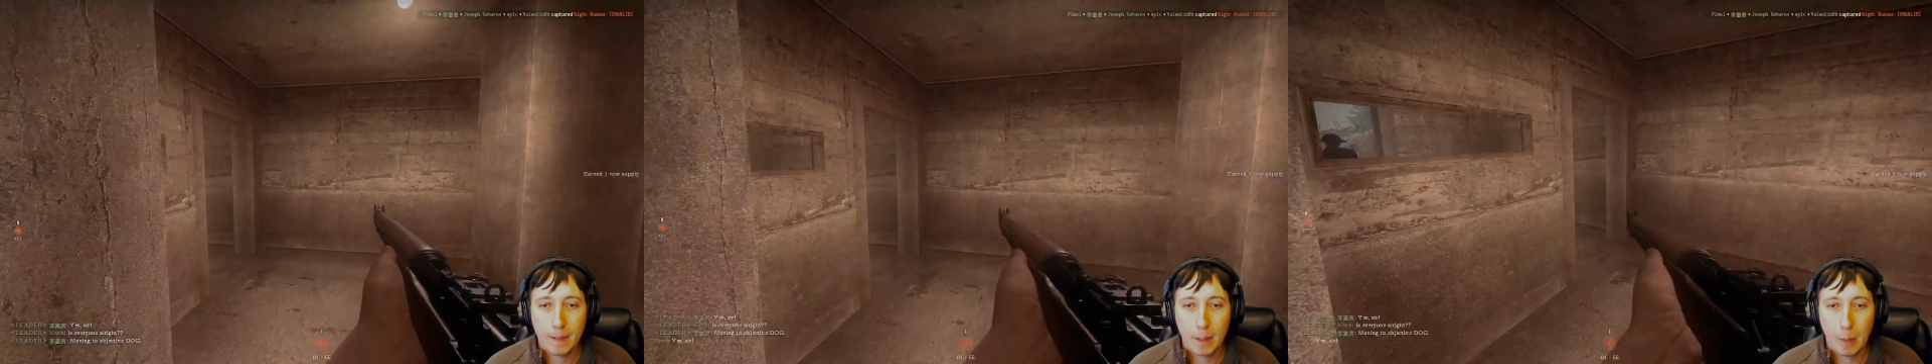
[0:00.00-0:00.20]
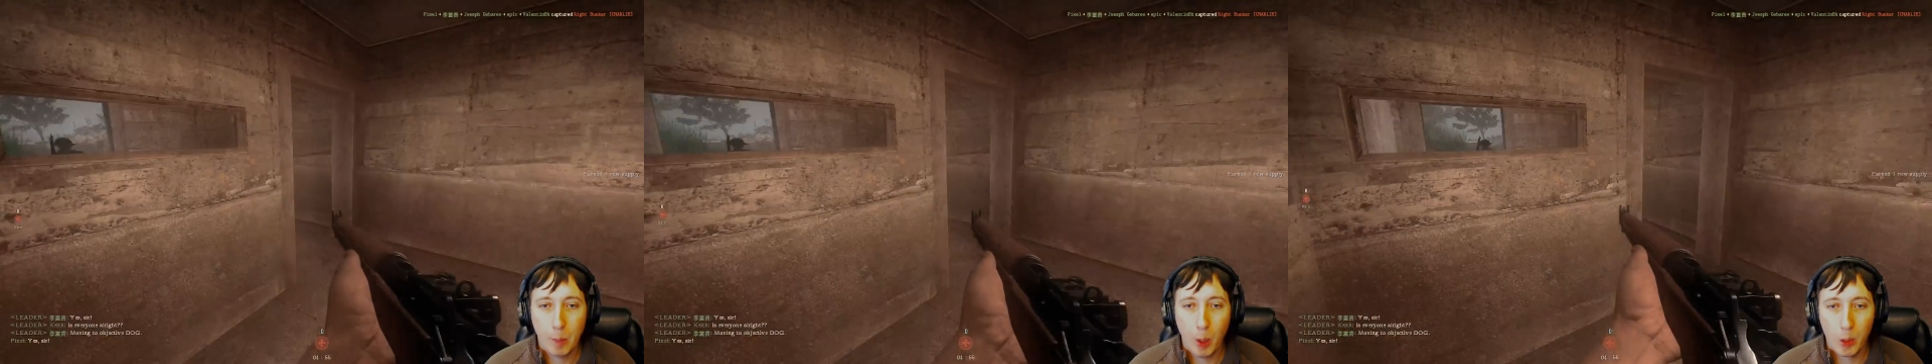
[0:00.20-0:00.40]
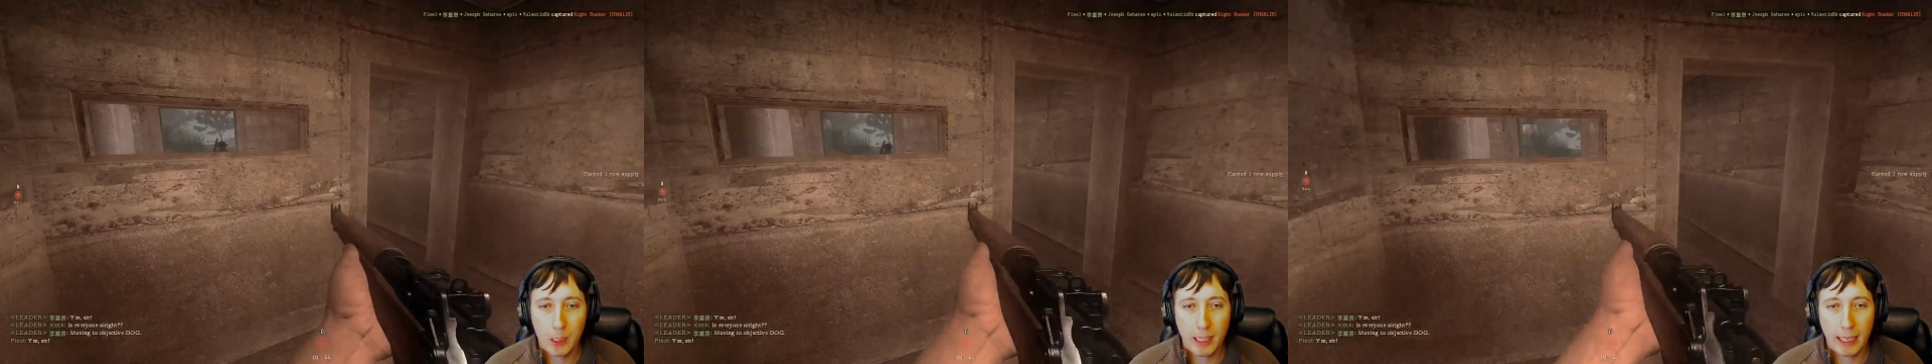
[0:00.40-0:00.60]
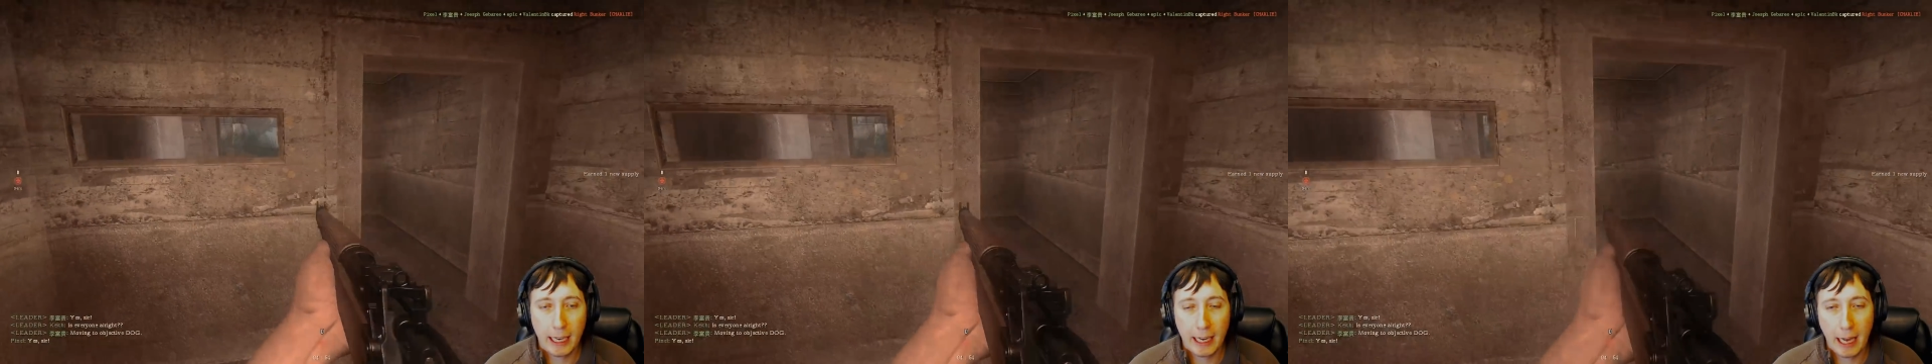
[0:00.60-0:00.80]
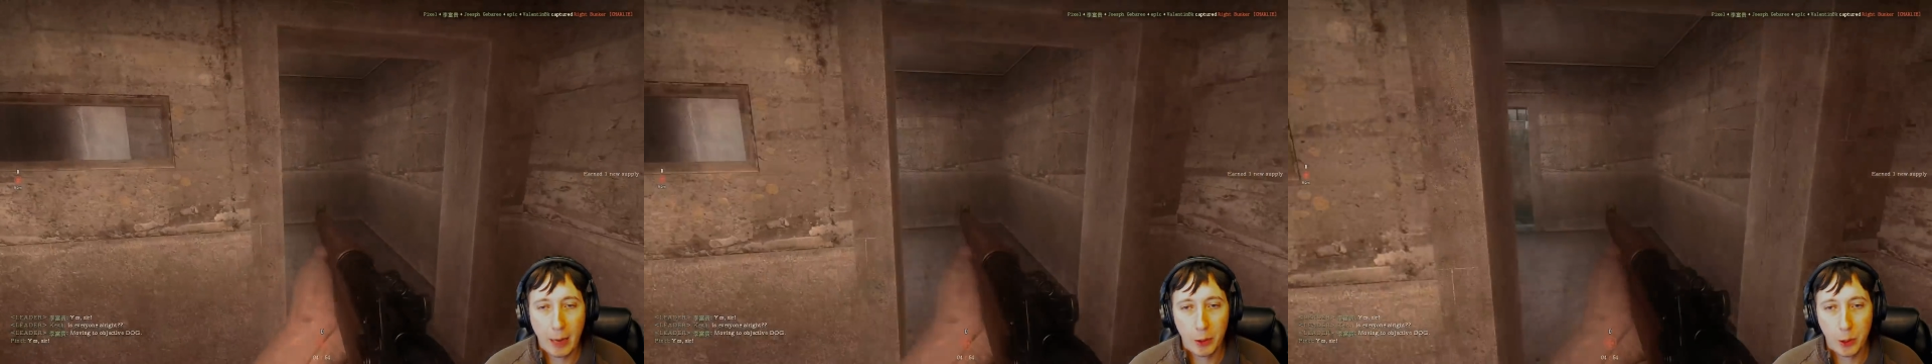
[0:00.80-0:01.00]
Mostly
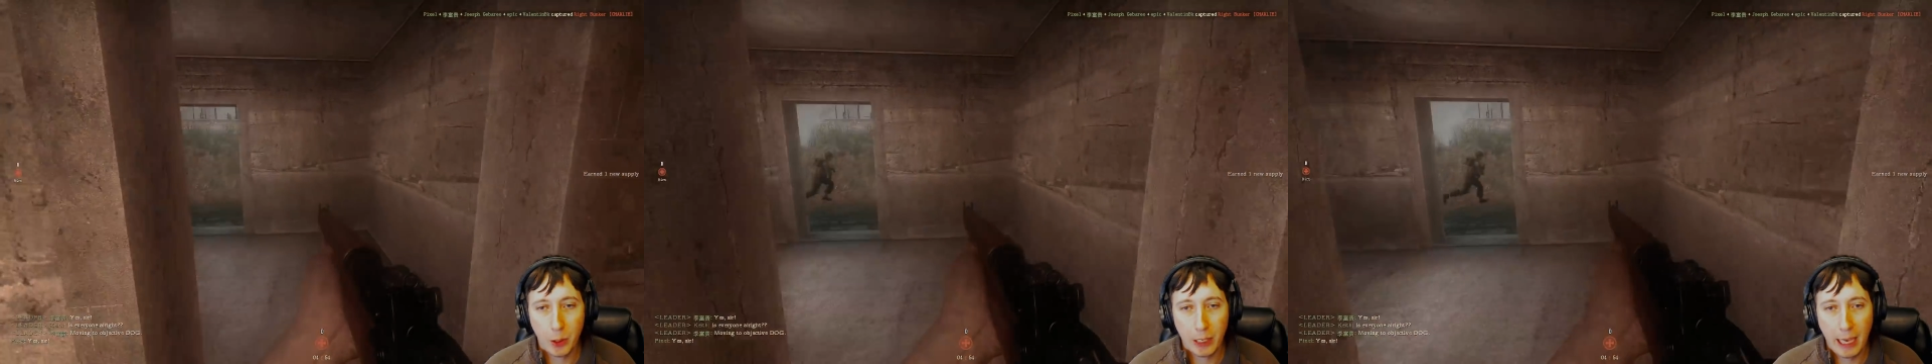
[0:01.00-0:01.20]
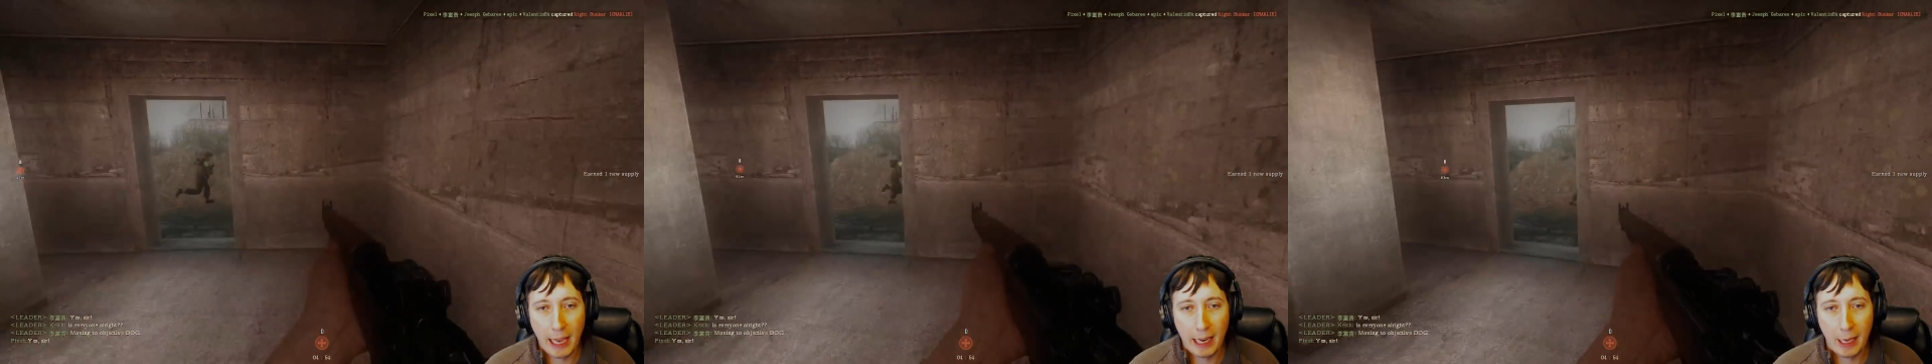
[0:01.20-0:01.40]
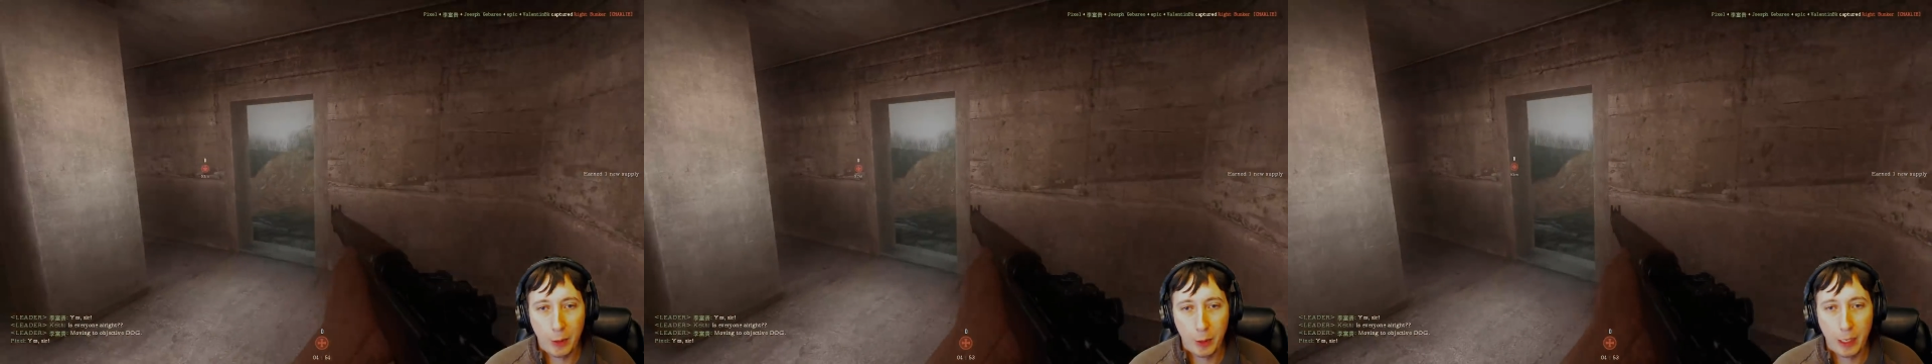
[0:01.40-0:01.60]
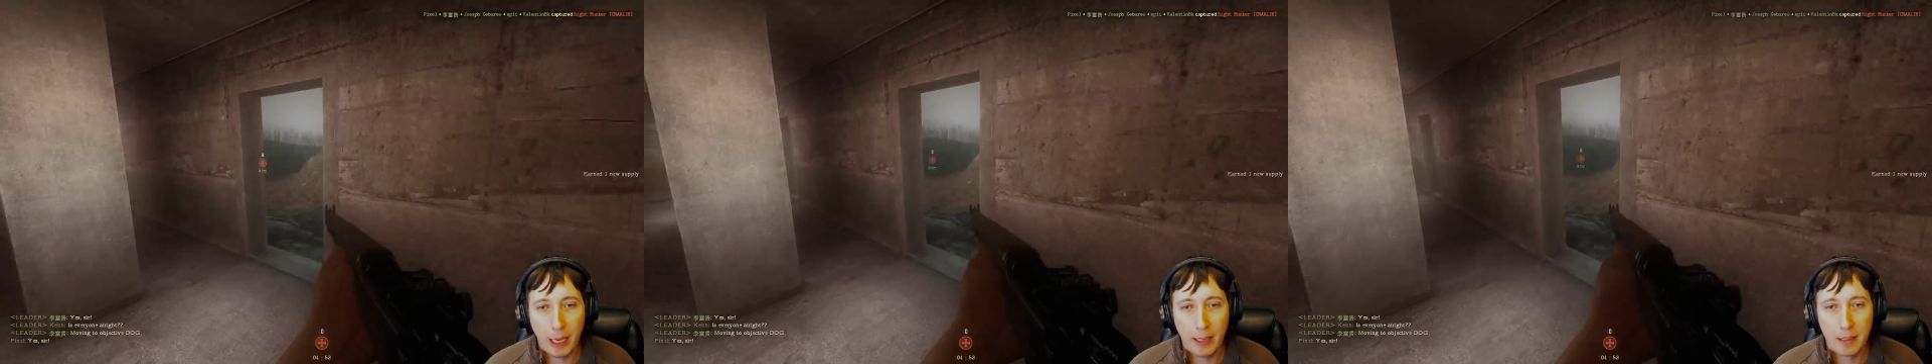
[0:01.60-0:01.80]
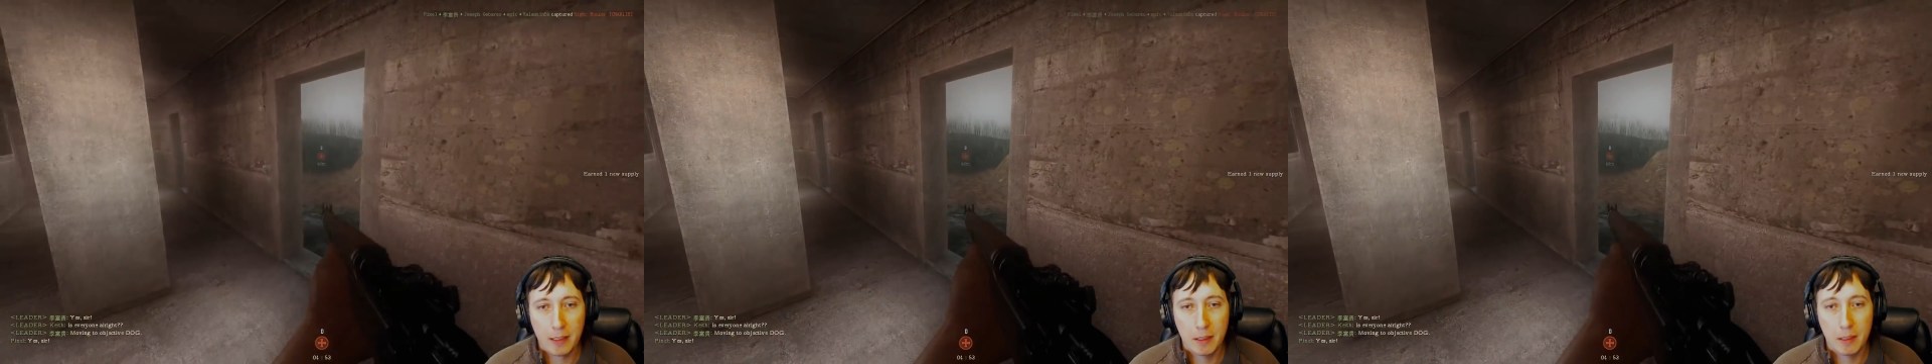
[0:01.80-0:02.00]
an outdoor cat, I would
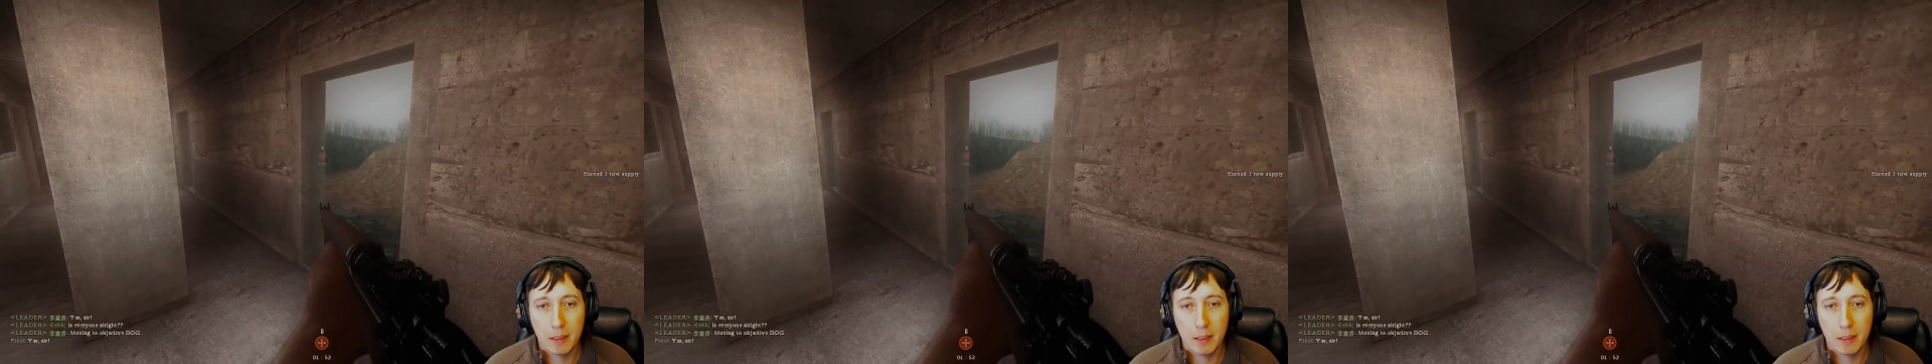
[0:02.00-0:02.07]
guess?